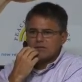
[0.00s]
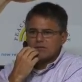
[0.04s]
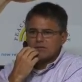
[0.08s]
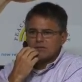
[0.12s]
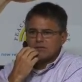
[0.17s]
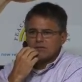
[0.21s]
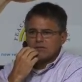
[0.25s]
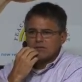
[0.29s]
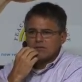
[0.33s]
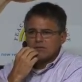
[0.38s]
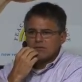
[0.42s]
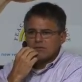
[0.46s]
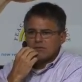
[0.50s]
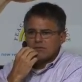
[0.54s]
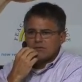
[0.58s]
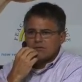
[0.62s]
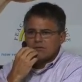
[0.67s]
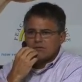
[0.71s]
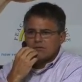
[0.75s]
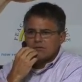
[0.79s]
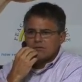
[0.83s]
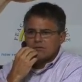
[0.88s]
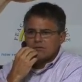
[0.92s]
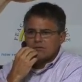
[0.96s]

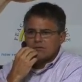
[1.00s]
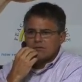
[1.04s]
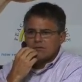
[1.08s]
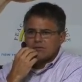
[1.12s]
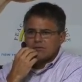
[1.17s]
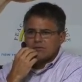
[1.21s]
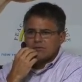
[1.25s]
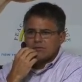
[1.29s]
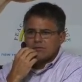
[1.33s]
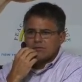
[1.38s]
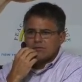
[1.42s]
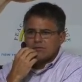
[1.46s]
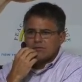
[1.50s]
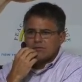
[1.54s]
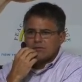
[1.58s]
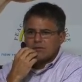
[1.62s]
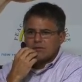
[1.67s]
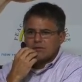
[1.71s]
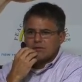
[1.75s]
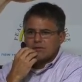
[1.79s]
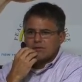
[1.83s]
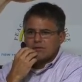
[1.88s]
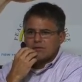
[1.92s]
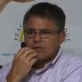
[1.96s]

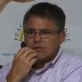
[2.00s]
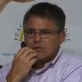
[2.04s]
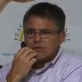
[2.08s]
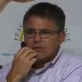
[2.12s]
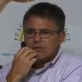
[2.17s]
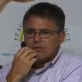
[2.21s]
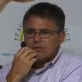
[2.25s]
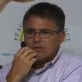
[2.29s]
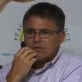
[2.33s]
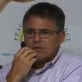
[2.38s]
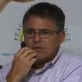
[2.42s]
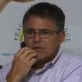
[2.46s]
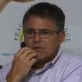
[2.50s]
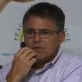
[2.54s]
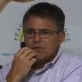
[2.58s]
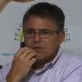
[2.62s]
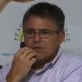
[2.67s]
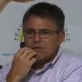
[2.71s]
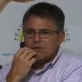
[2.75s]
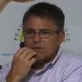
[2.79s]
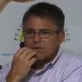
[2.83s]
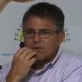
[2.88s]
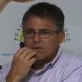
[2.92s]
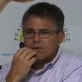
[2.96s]

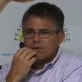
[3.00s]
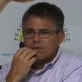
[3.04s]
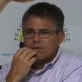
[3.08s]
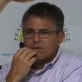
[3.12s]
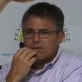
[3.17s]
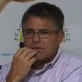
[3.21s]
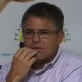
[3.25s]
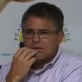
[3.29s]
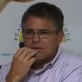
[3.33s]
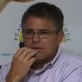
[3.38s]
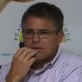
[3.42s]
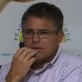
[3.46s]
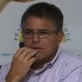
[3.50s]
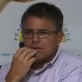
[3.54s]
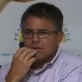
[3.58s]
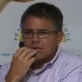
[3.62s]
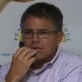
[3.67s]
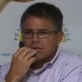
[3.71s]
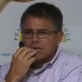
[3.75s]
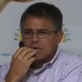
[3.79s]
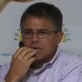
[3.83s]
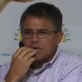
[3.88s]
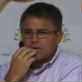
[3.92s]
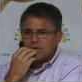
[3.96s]

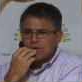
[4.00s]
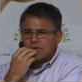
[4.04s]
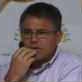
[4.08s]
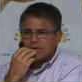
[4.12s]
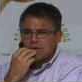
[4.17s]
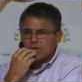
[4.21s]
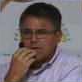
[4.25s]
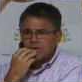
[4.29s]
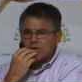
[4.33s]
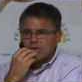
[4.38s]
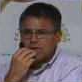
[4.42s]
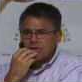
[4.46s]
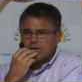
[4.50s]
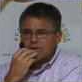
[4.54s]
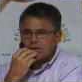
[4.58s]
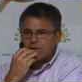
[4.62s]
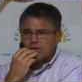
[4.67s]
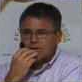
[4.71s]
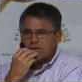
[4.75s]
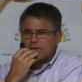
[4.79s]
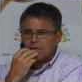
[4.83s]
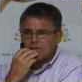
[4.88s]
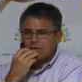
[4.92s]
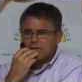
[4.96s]

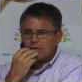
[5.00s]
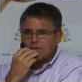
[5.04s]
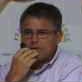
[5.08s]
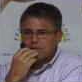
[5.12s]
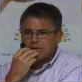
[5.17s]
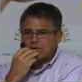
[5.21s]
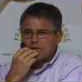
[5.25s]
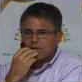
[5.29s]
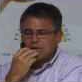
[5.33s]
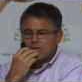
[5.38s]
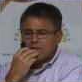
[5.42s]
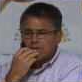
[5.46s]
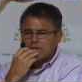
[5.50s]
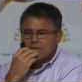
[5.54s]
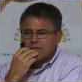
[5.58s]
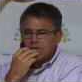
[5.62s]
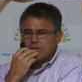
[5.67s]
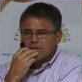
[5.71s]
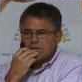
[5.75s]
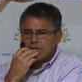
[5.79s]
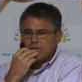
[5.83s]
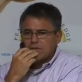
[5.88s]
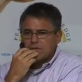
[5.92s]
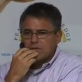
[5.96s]

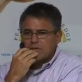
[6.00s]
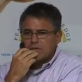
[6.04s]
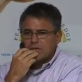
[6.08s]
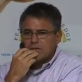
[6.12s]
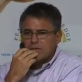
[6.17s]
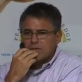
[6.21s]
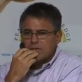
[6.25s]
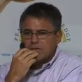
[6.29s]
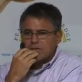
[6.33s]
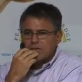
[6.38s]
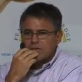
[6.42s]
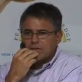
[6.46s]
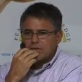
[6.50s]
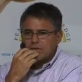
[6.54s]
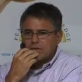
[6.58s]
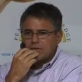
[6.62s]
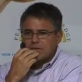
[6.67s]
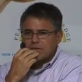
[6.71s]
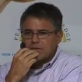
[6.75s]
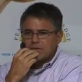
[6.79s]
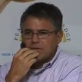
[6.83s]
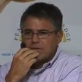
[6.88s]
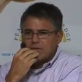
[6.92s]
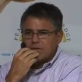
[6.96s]

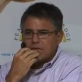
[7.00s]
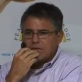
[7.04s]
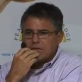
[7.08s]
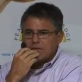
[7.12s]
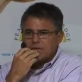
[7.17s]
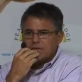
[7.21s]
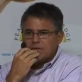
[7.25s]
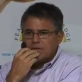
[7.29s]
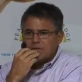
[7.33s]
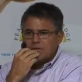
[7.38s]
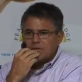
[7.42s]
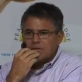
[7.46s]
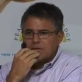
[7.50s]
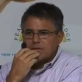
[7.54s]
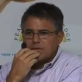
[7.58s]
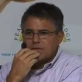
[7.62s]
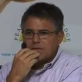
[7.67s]
No one is speaking in this clip.